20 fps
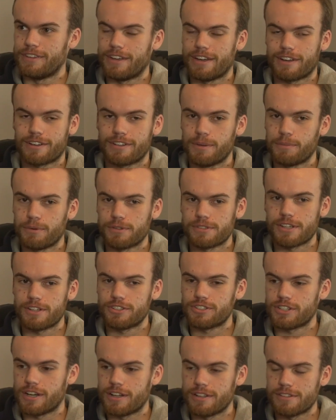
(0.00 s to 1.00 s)
Yeah, Club One,
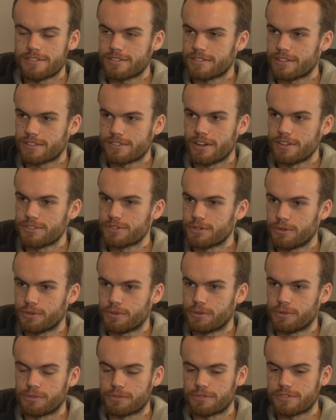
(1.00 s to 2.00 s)
St. John's. That's
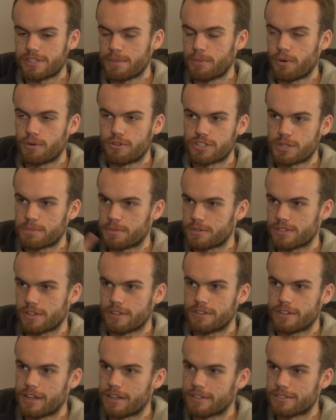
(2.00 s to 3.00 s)
also same ownership as
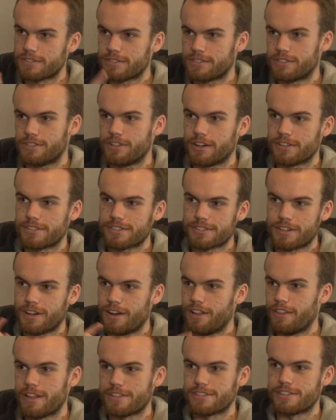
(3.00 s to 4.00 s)
Sundance, Dusk,
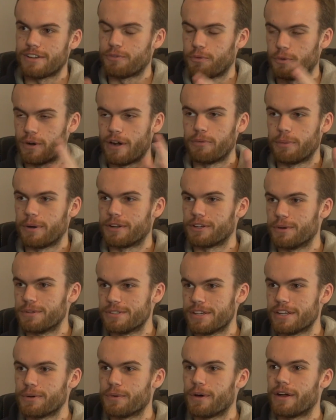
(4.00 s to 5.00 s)
all that stuff where everybody
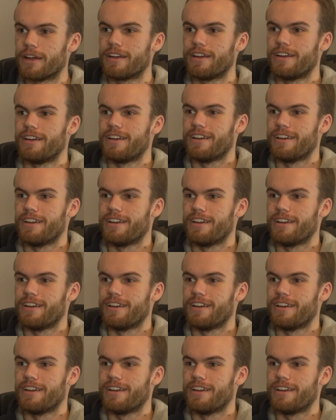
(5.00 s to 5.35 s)
goes anyway.